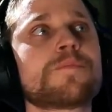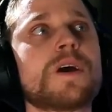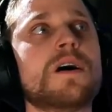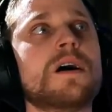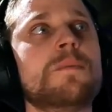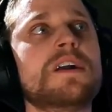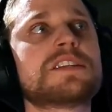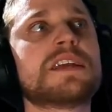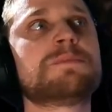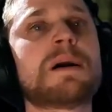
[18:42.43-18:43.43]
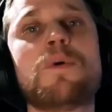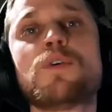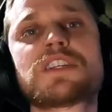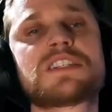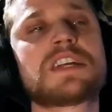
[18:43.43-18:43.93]
It's my most
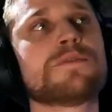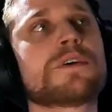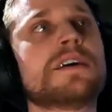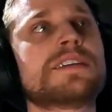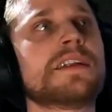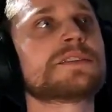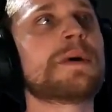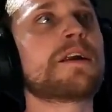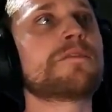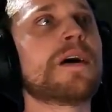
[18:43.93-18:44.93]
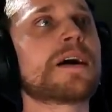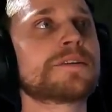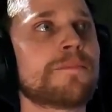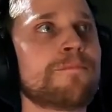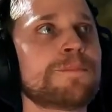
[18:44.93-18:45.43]
successful content, as a matter of fact,
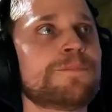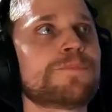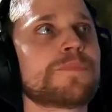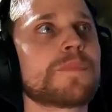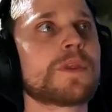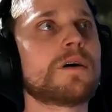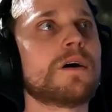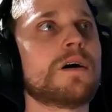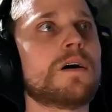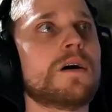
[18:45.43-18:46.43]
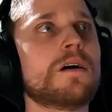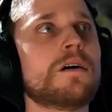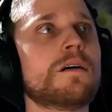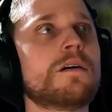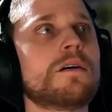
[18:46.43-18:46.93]

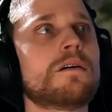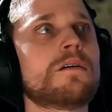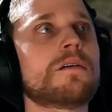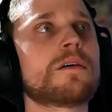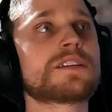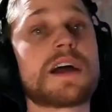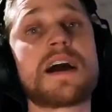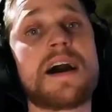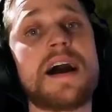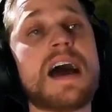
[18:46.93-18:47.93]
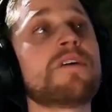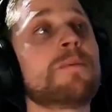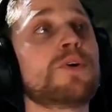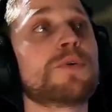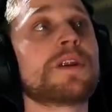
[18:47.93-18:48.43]
because I have
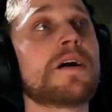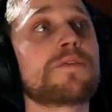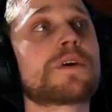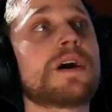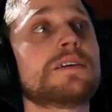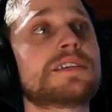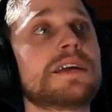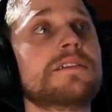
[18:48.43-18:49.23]
uploaded other content